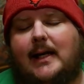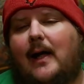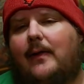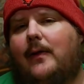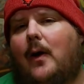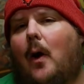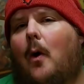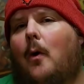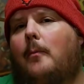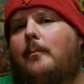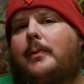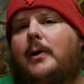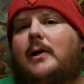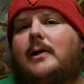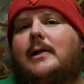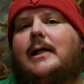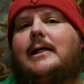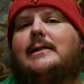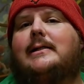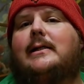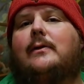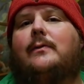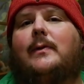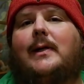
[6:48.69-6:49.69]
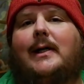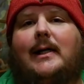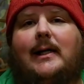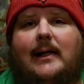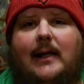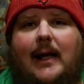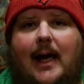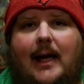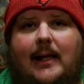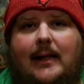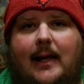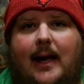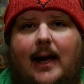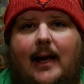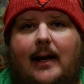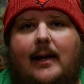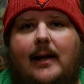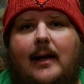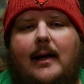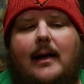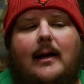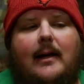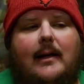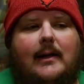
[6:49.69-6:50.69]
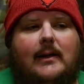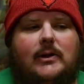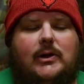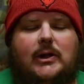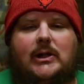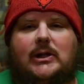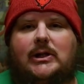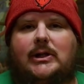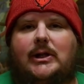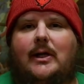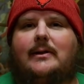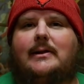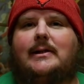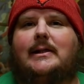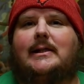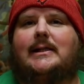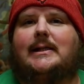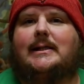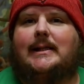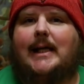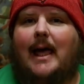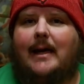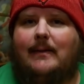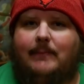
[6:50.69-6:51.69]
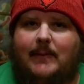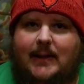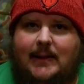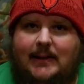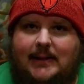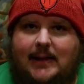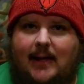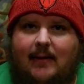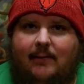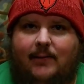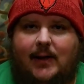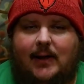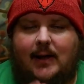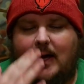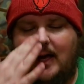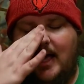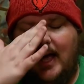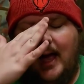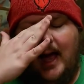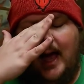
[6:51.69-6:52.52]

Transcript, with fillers: Now, the whole book isn't written like that, just certain segments of it.